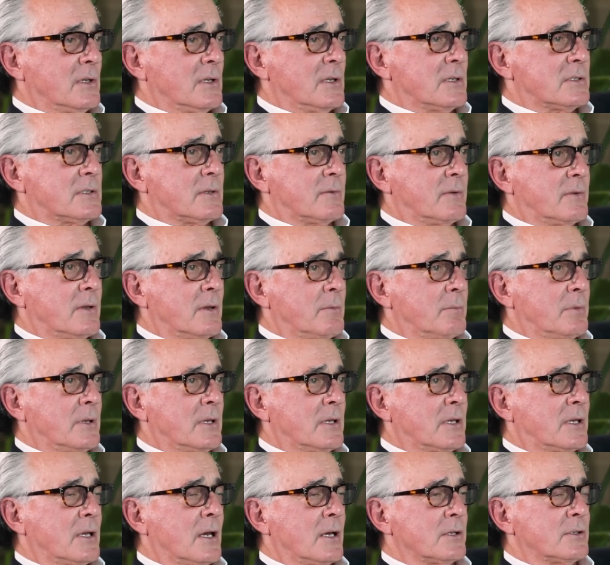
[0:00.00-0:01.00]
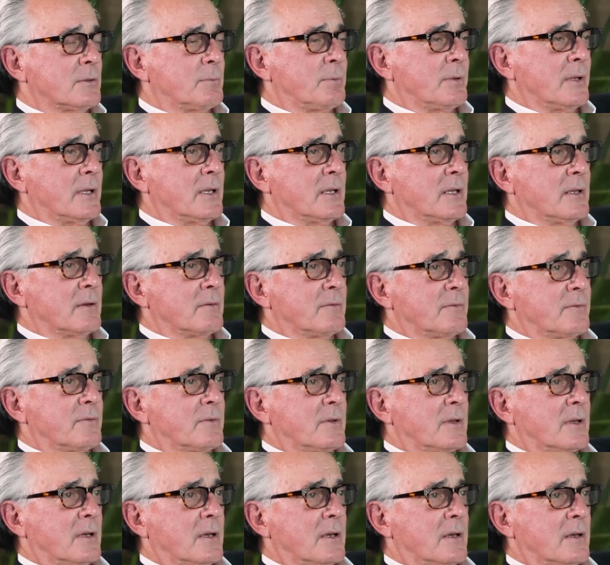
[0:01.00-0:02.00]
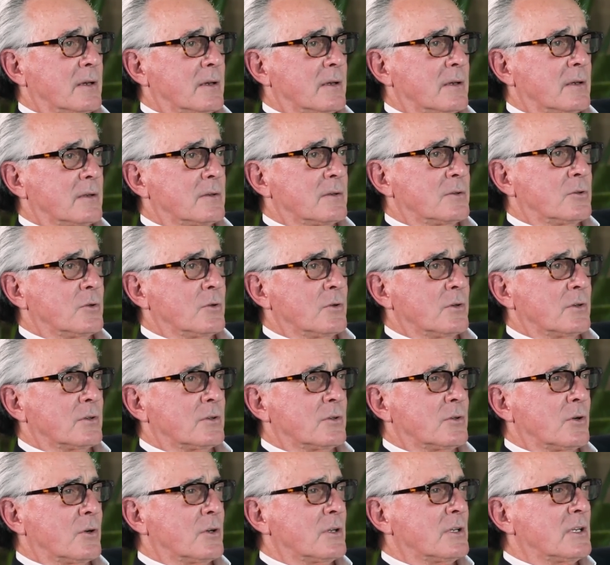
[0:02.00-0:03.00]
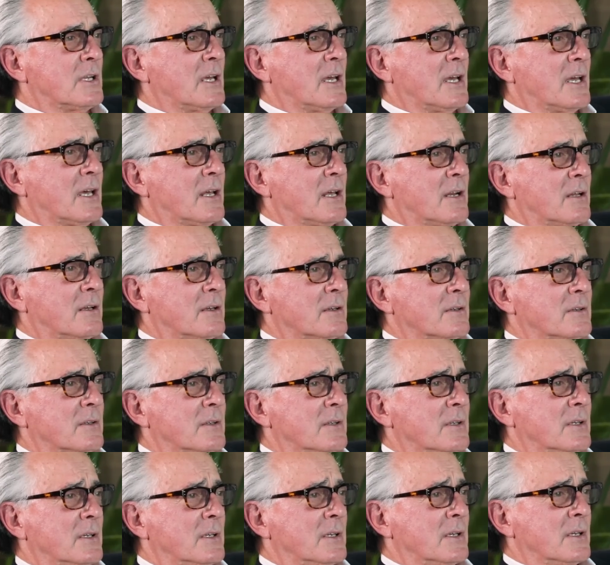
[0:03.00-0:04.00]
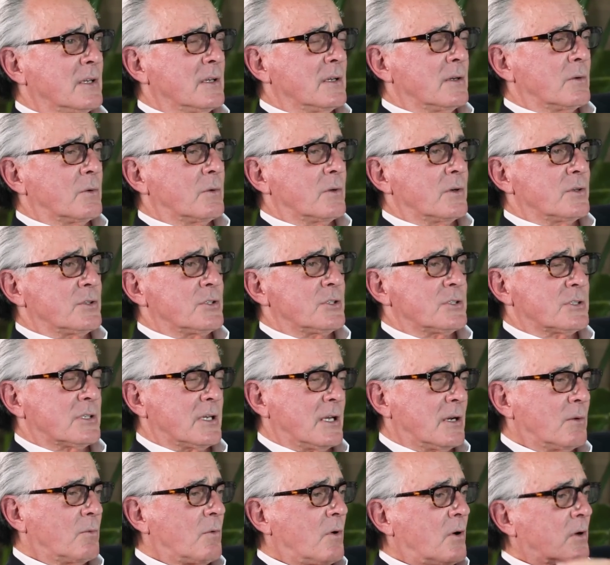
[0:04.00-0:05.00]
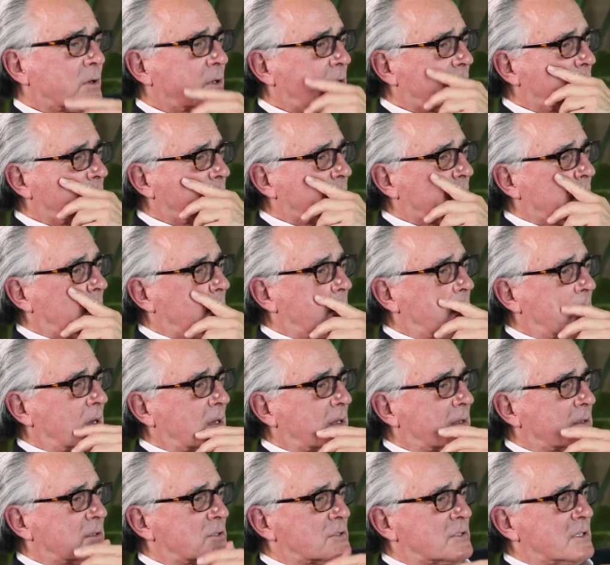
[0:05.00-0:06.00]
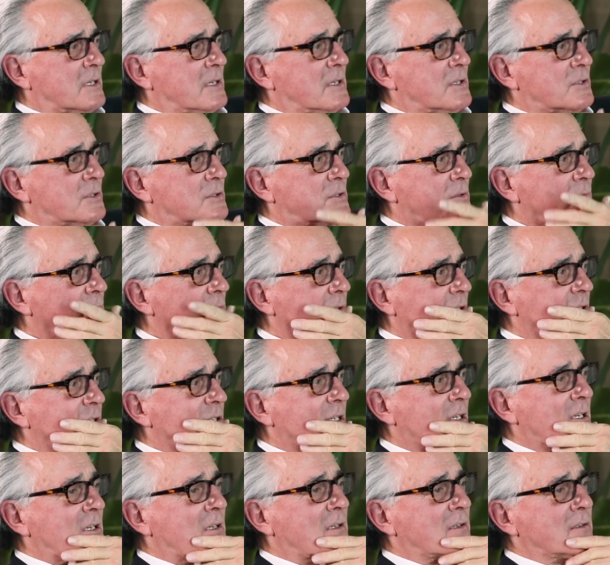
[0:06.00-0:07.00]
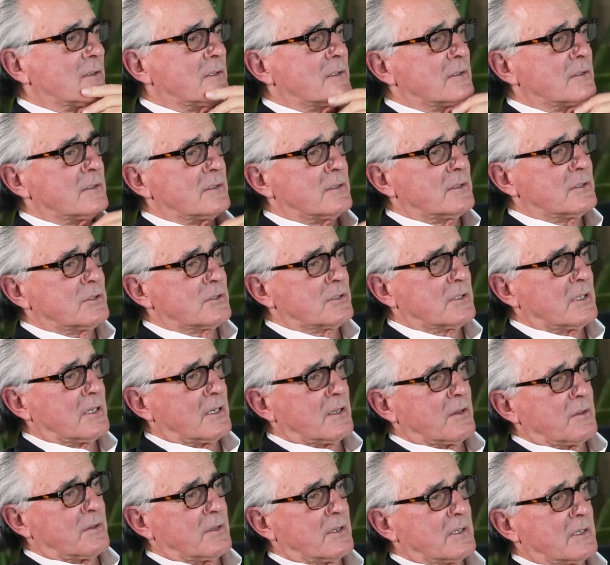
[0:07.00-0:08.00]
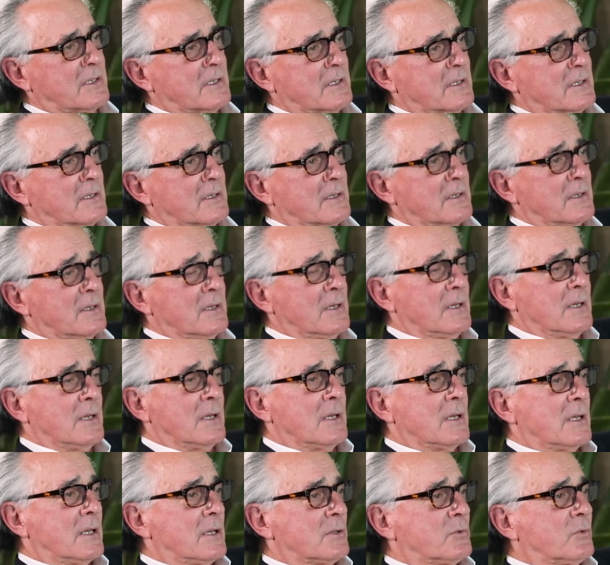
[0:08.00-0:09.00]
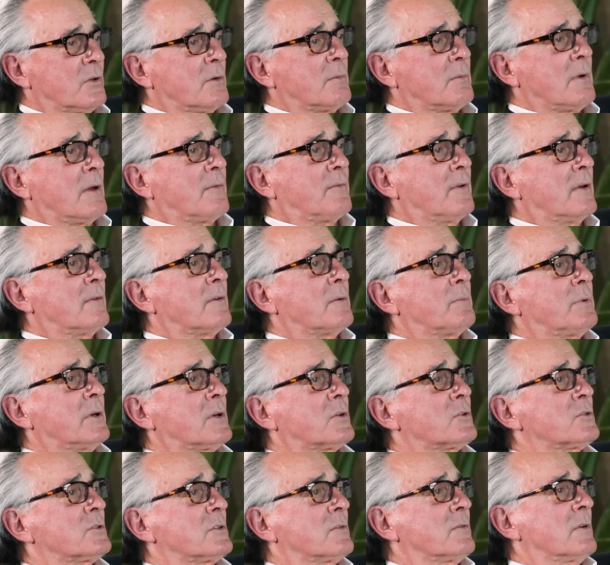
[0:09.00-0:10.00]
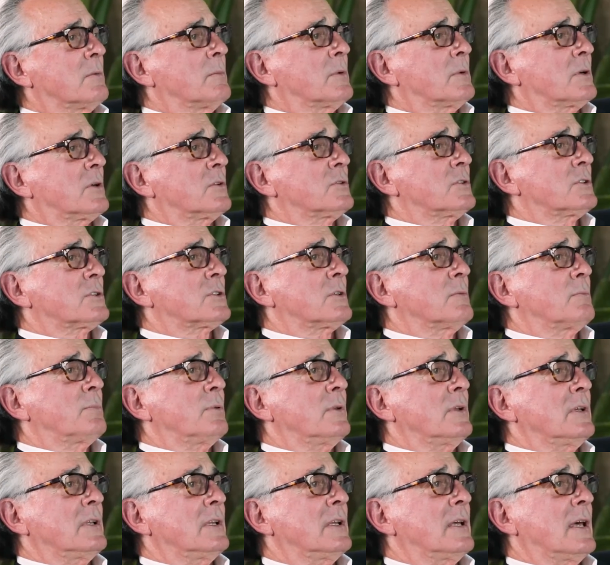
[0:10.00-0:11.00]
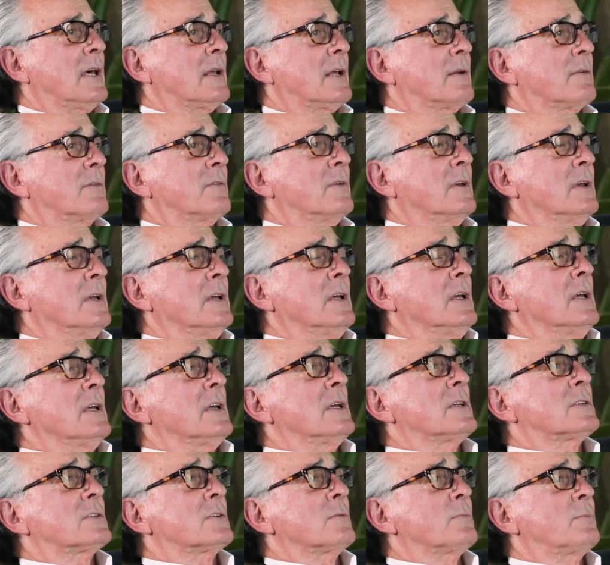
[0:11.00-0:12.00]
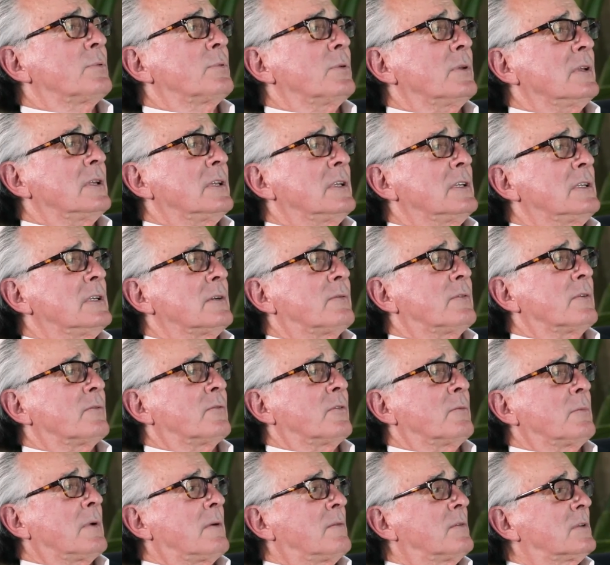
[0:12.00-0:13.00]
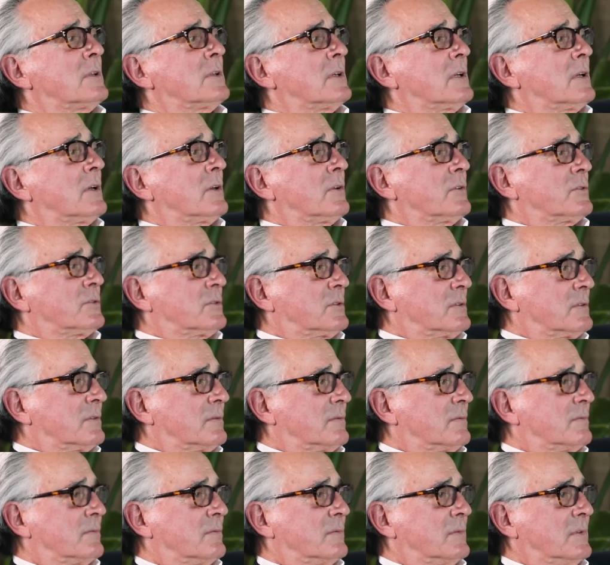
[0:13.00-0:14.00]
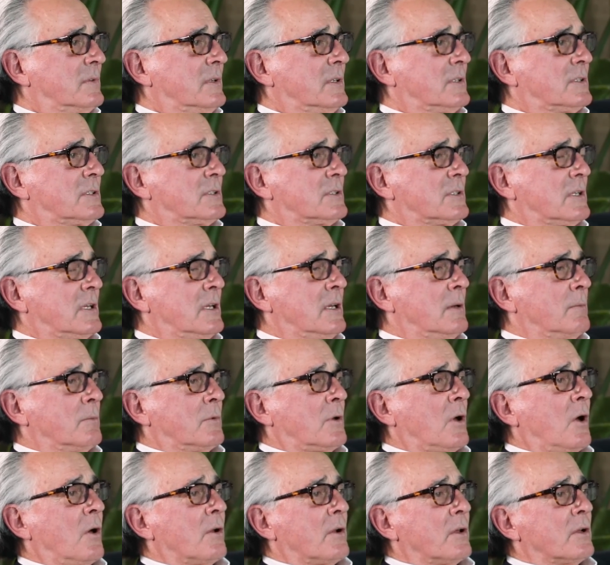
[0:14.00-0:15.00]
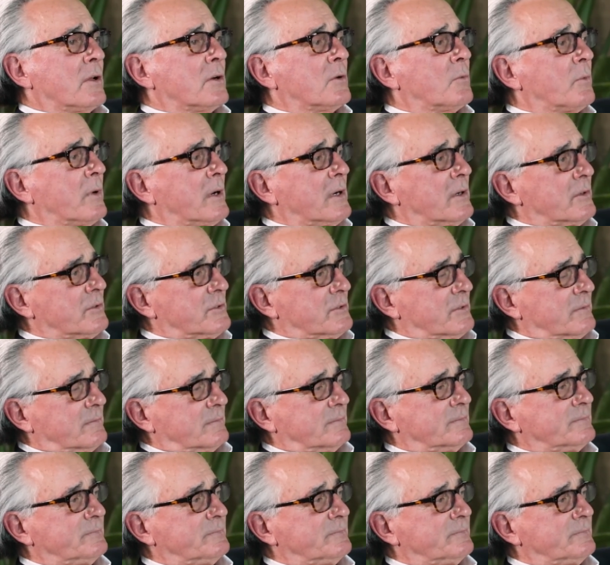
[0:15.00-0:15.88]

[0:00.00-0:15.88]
It's of him being contemplative uh, during Dirty Diana, where he's just kind of walking around backstage with his hands and just kind of thinking. And it's one of my favorite pictures of him because it's completely out of, it's completely different from everything else. It's him caught unawares.